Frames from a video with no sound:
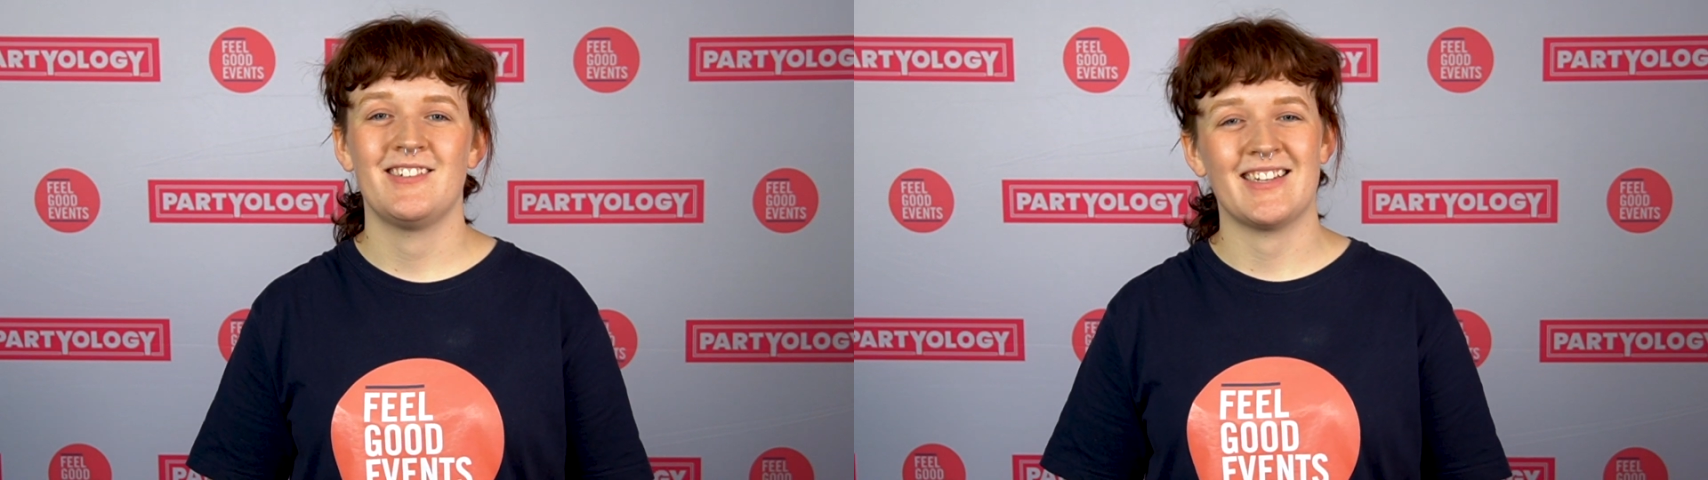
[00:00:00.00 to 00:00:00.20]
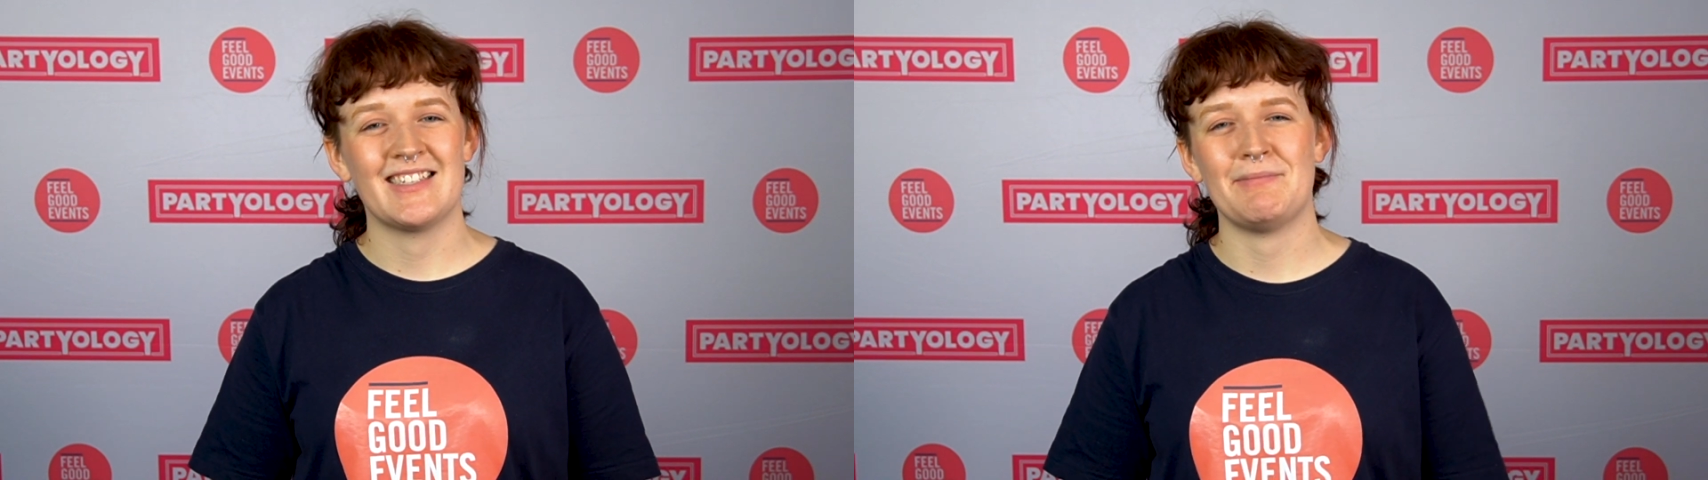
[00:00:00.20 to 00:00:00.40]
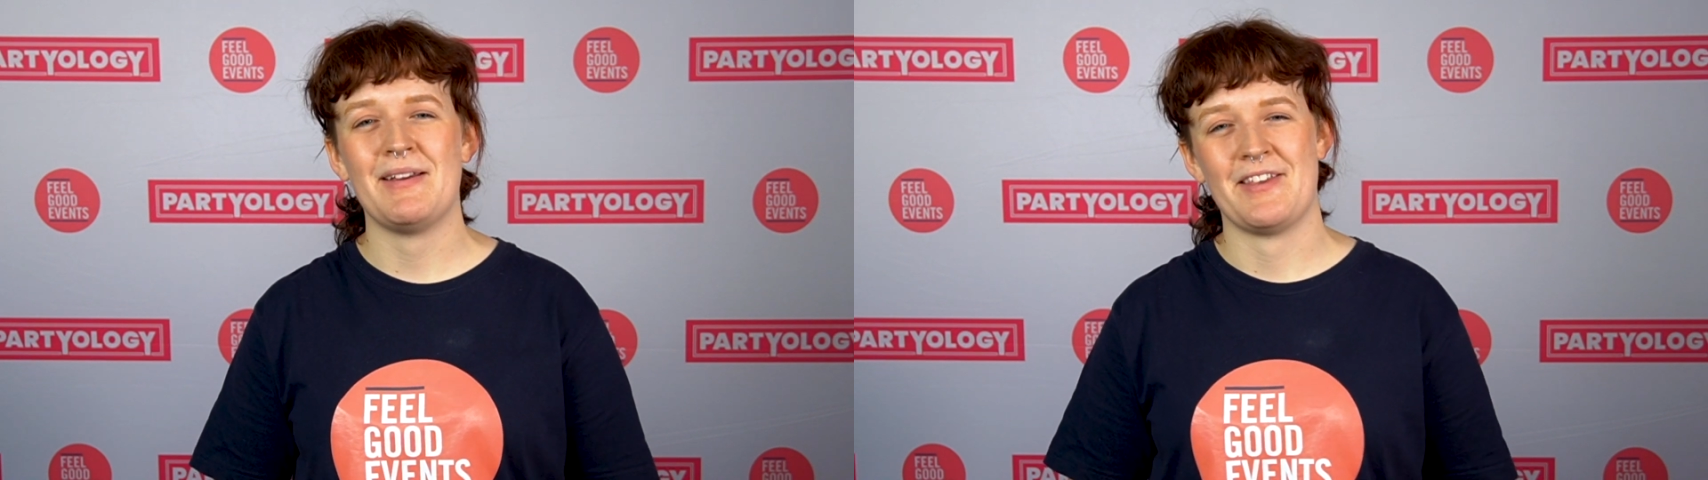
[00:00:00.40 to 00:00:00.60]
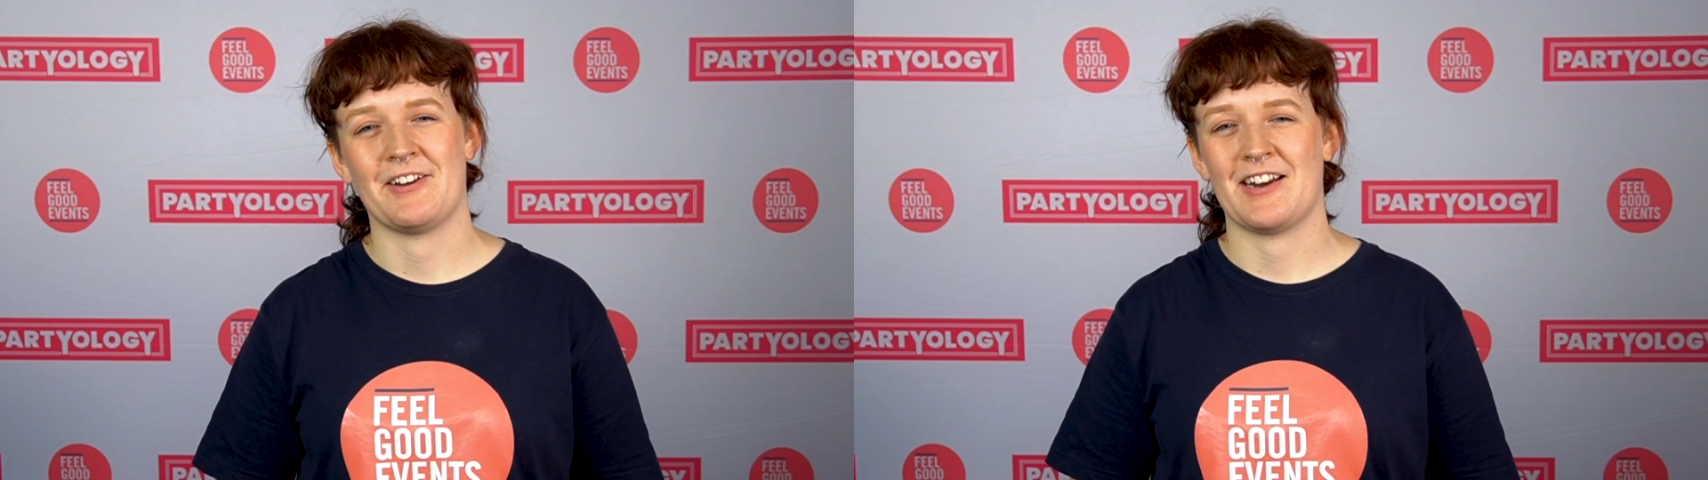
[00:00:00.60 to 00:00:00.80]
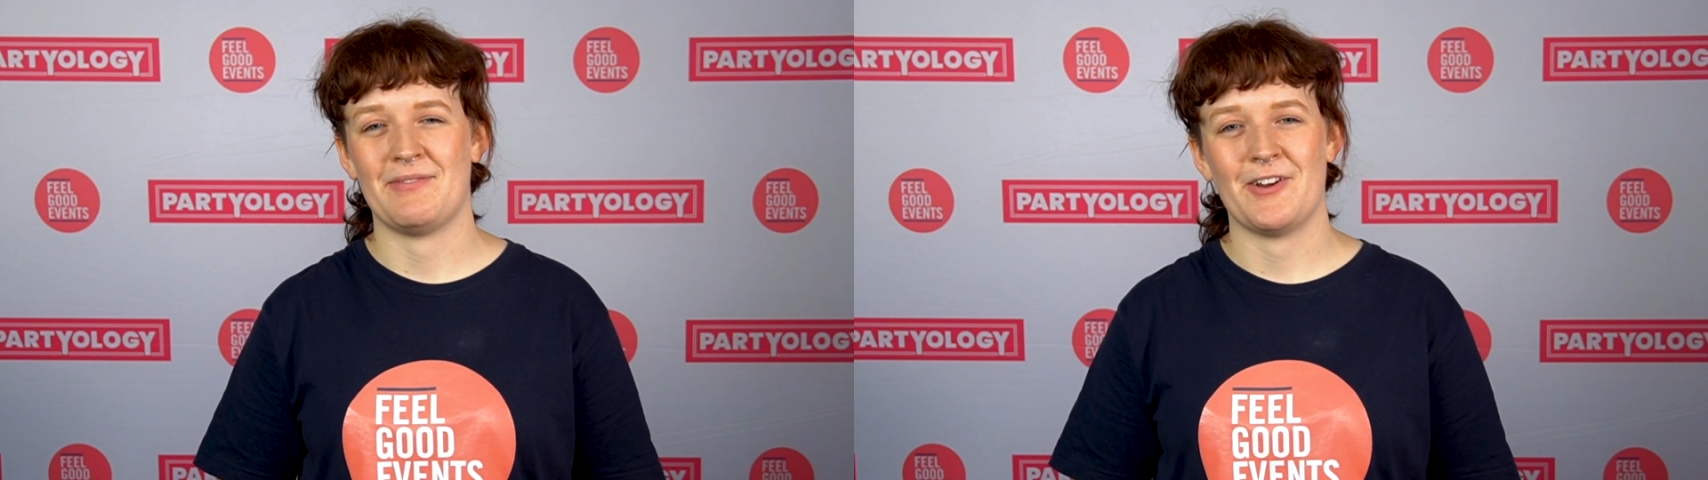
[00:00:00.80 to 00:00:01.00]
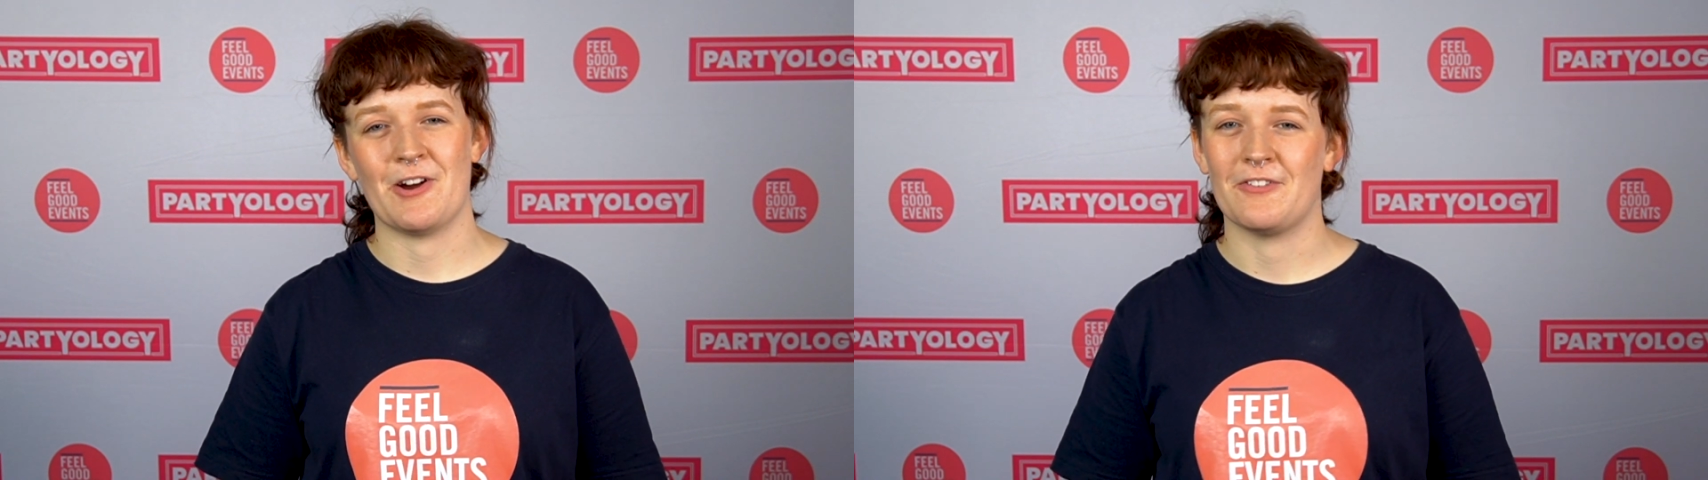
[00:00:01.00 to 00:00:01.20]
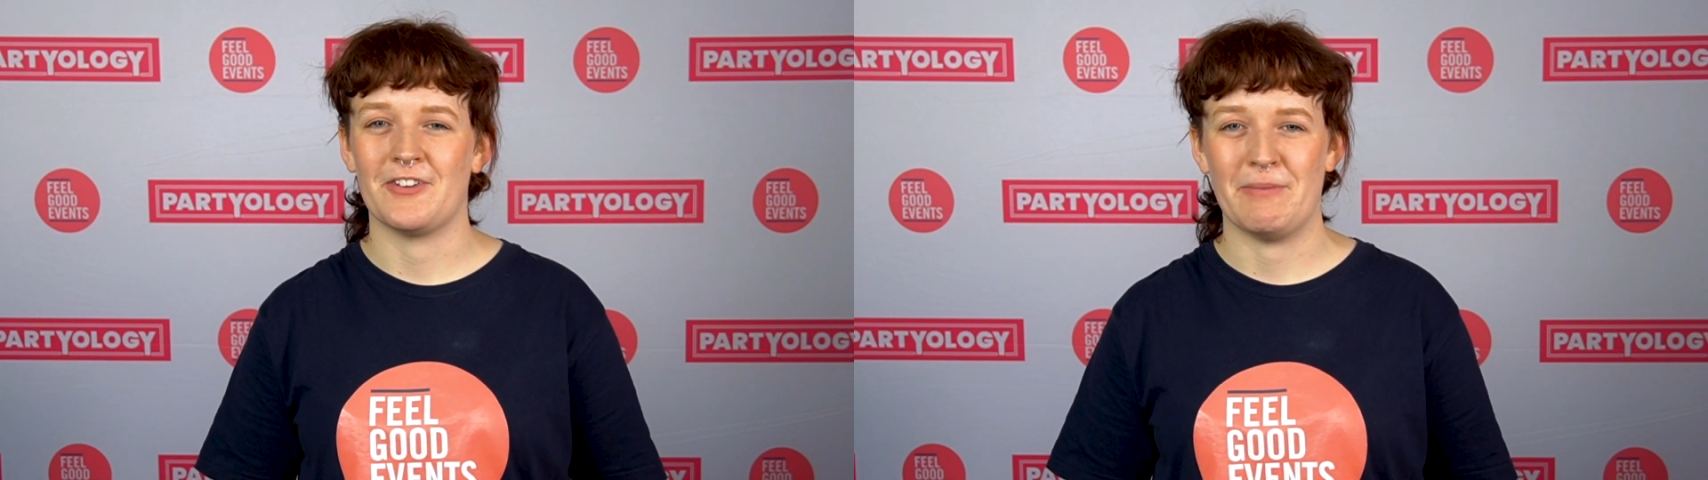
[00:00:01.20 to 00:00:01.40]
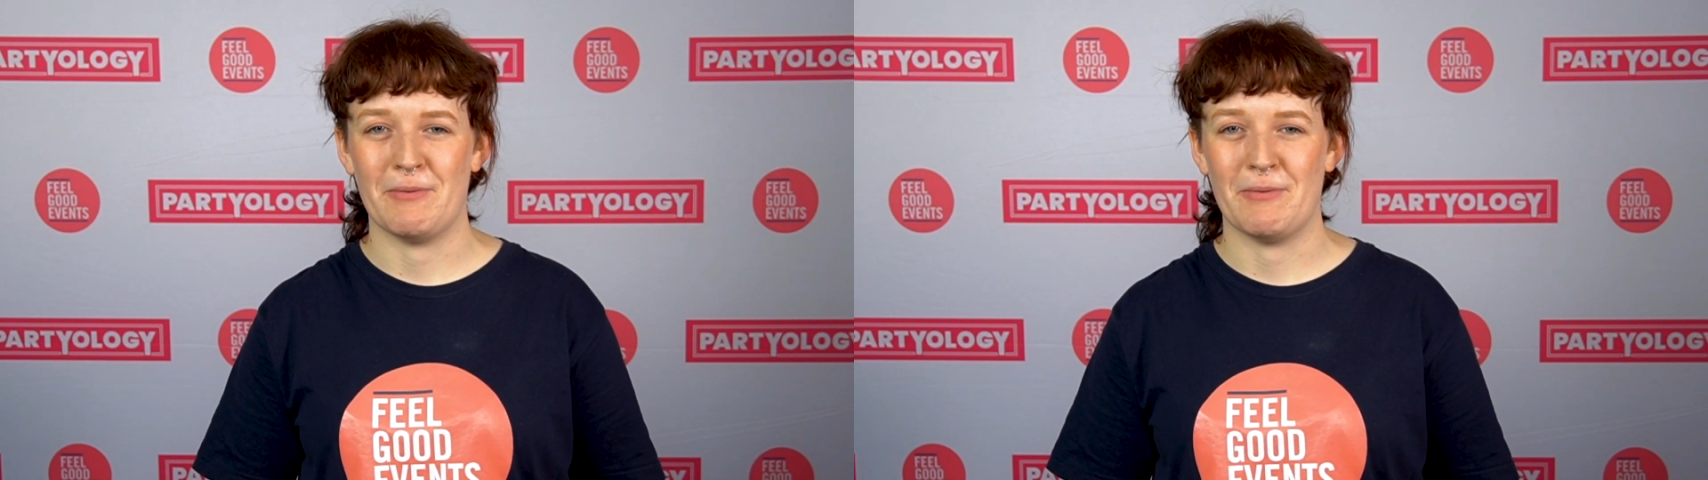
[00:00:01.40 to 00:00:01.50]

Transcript: doesn't mean they're going to be over the